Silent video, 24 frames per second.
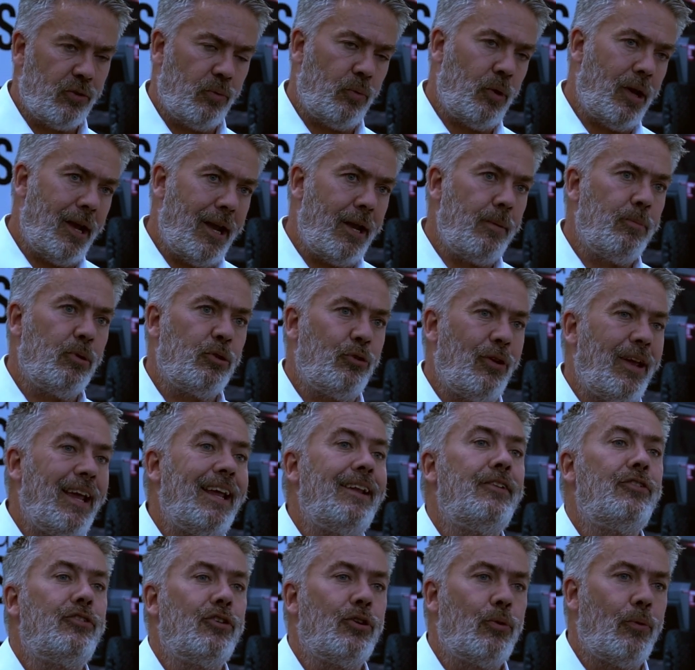we are able to
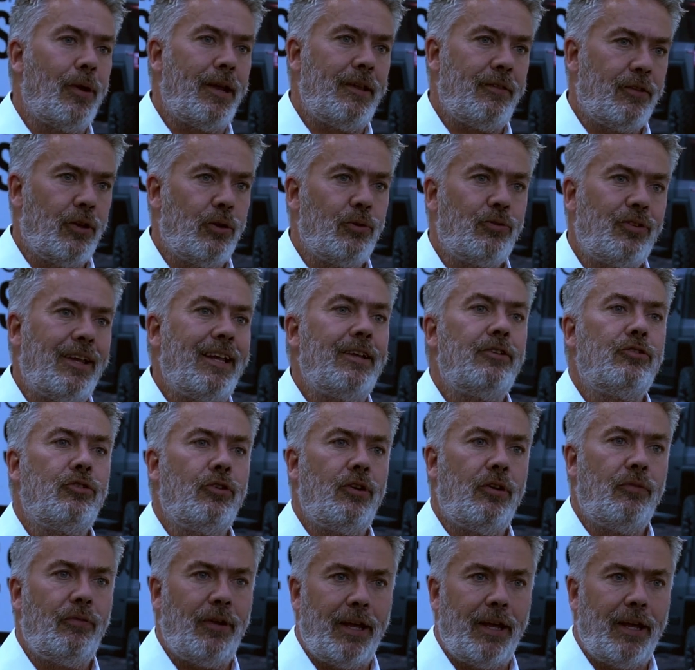integrate those into the